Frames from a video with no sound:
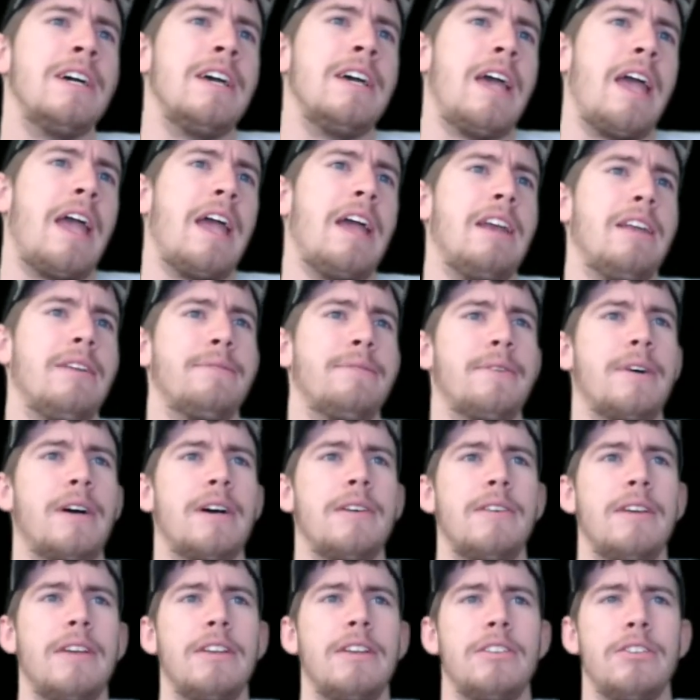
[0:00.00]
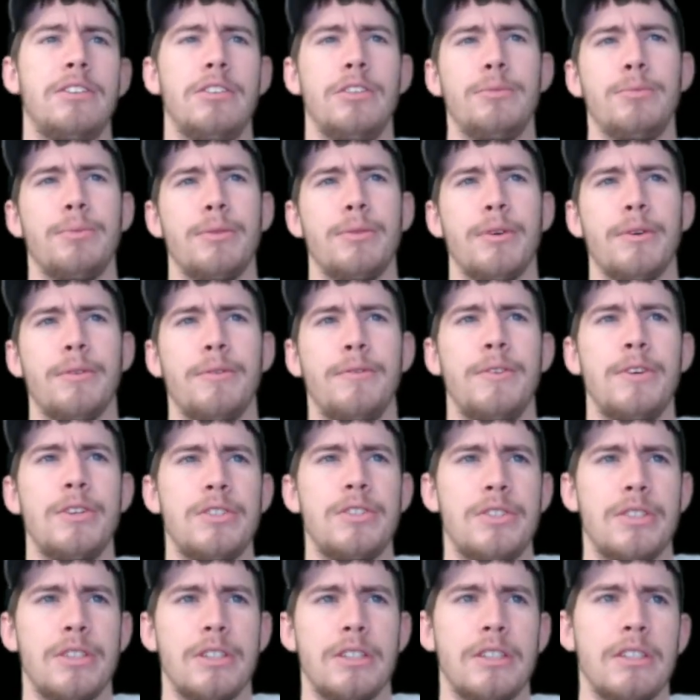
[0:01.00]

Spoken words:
85, 82 efficient.